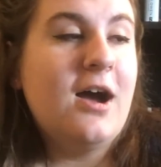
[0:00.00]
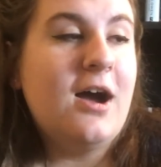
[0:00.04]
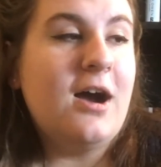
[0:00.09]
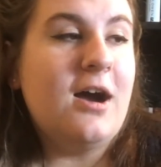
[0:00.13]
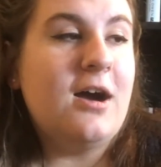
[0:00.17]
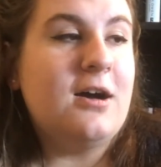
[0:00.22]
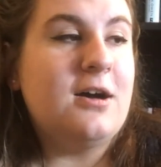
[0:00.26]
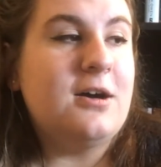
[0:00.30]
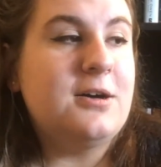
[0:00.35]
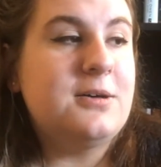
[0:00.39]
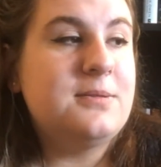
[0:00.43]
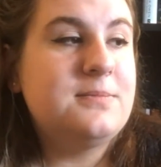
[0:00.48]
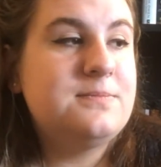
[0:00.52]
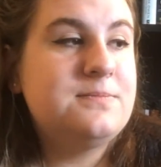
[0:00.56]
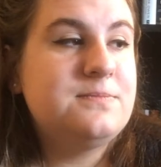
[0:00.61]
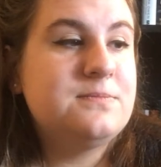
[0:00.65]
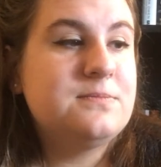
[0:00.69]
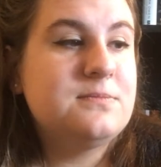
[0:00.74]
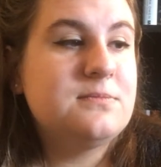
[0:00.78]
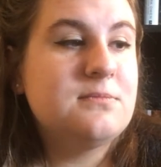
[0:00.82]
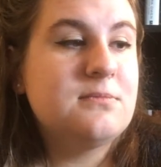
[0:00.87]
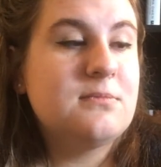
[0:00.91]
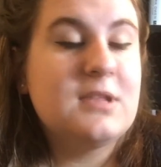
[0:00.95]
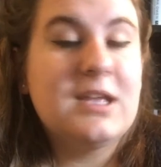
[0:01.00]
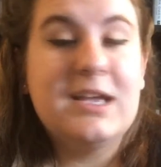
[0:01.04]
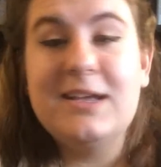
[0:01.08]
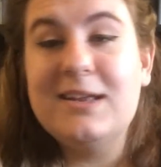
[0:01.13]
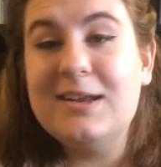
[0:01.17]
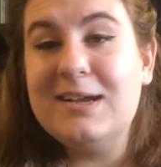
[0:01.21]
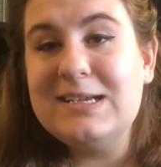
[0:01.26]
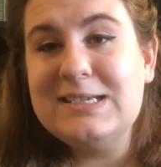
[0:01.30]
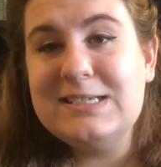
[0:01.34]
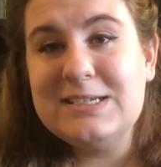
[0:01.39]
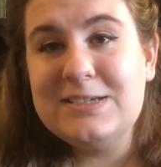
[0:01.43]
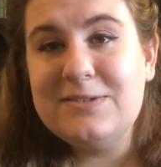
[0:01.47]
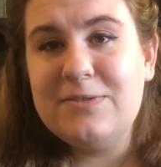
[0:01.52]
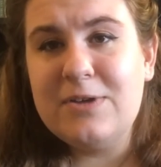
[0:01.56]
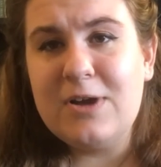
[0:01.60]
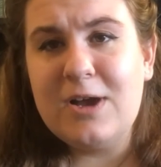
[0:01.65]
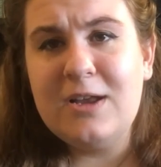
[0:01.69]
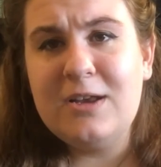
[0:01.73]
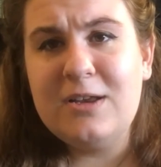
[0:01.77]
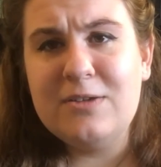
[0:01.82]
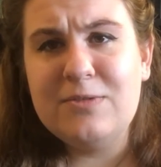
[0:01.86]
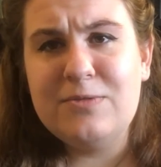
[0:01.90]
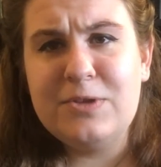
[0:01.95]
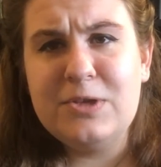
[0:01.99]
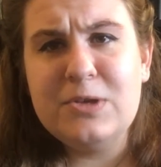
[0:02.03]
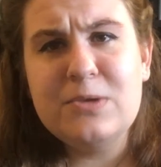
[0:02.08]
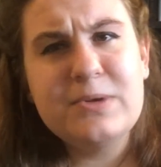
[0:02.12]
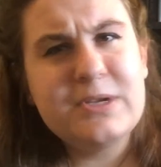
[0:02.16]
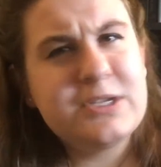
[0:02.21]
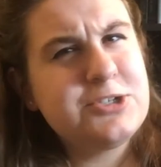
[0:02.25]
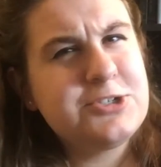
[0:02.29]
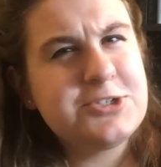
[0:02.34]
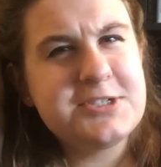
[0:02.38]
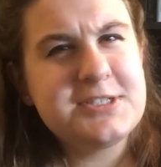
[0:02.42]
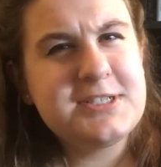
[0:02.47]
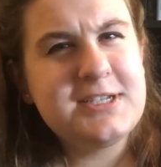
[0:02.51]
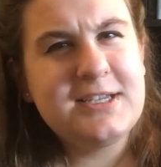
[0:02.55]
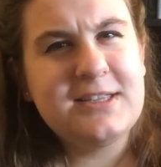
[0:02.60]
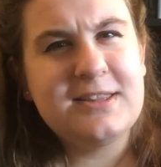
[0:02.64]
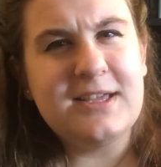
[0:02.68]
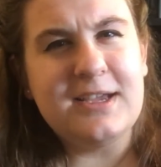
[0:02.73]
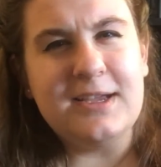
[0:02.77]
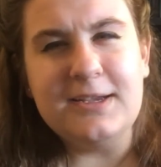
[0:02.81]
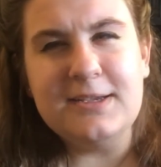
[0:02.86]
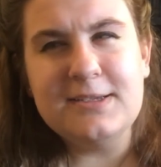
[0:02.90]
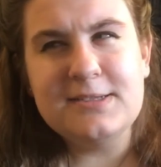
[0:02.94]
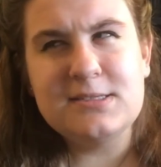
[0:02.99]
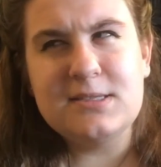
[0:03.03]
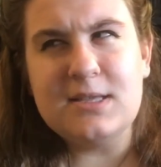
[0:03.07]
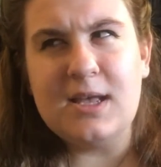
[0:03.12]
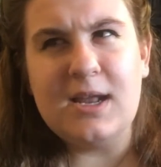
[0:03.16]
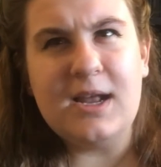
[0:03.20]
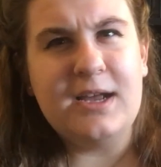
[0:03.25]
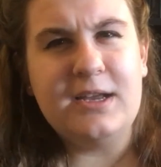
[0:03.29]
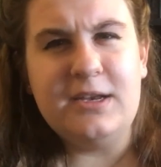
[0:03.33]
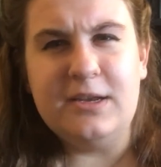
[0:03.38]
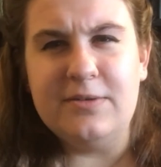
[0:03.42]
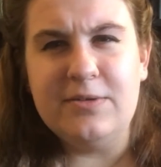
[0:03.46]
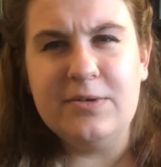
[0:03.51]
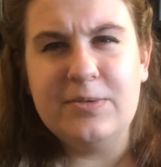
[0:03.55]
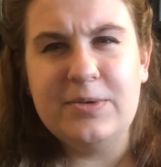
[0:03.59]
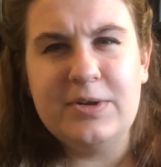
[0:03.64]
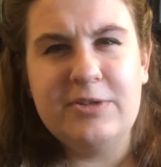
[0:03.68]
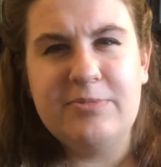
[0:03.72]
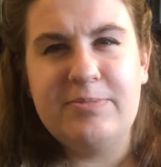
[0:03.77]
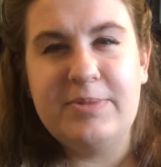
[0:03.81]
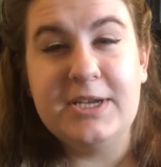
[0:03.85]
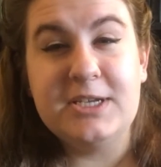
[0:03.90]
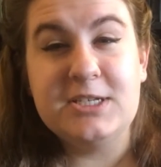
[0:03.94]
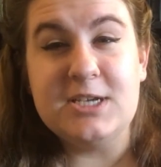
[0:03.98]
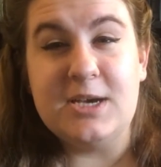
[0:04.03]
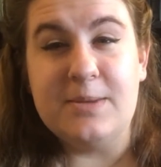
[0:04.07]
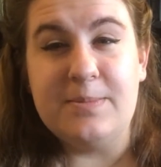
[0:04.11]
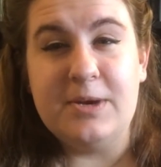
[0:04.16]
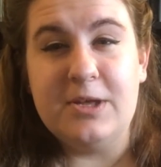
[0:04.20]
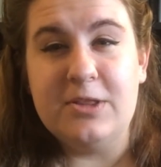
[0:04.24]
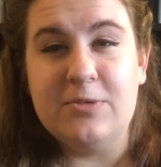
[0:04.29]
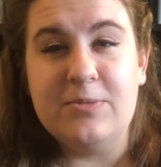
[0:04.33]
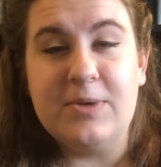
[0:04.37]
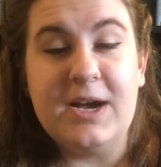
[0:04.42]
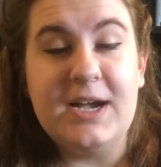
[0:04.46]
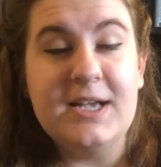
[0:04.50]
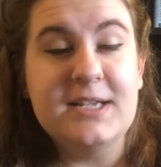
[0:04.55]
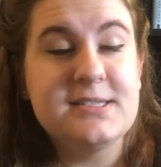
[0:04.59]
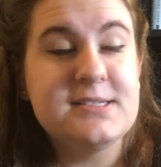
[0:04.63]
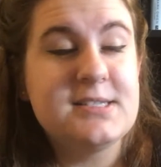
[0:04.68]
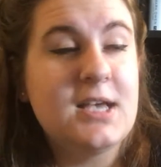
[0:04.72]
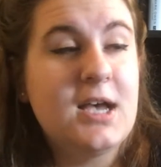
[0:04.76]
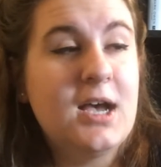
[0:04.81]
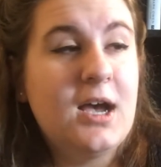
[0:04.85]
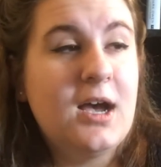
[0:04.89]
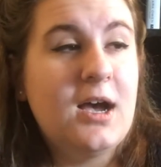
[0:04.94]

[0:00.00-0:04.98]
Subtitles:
And I did find a few interesting things that I never would have picked up otherwise.